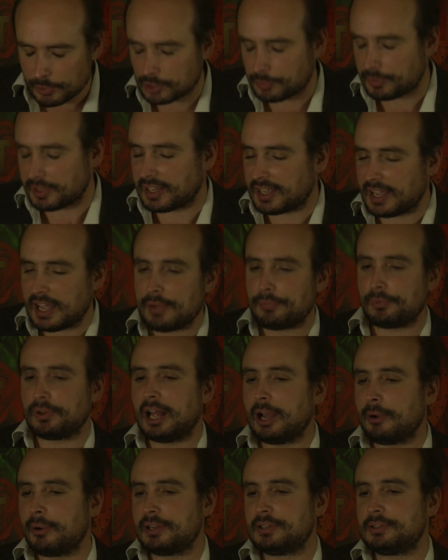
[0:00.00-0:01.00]
be careful
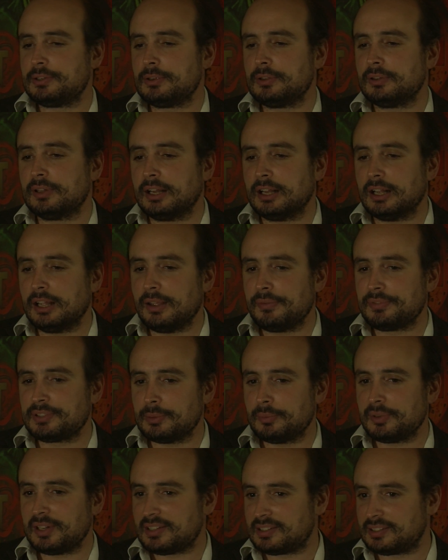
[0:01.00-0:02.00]
how I do that. If
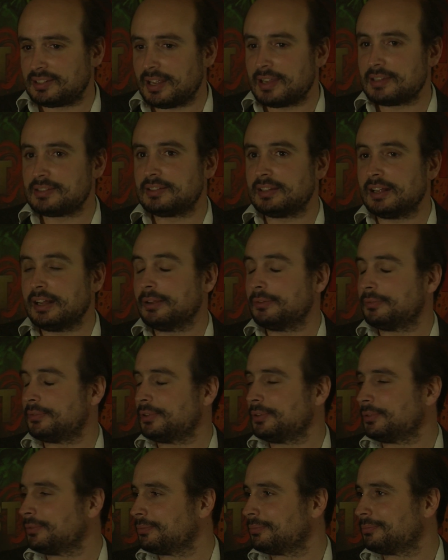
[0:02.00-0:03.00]
somebody says that,
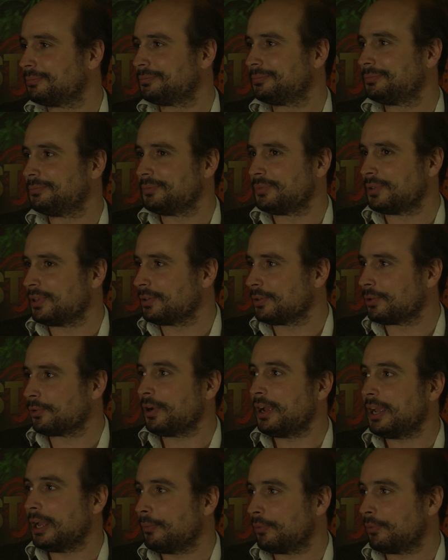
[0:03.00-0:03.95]
then great.